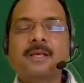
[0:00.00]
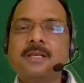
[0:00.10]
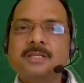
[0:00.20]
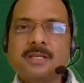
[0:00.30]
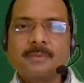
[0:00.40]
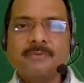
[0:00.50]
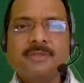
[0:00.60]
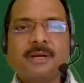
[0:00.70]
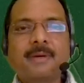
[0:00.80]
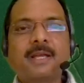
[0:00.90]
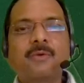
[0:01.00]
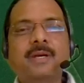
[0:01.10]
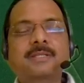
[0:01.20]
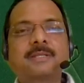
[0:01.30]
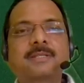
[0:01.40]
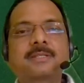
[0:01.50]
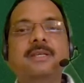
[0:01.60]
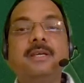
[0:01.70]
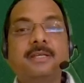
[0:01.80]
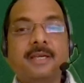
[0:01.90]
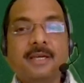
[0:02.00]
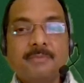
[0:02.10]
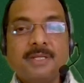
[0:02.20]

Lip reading: Some of the amino acids can be